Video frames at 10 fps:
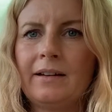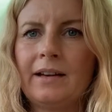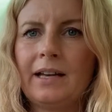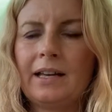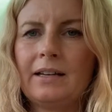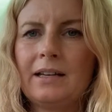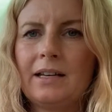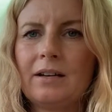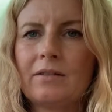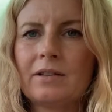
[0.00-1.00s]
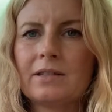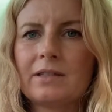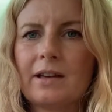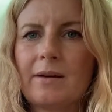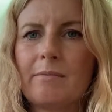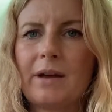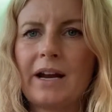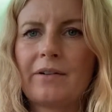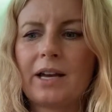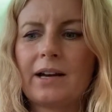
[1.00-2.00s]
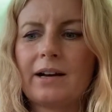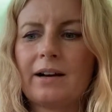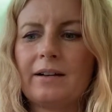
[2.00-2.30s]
And here is America.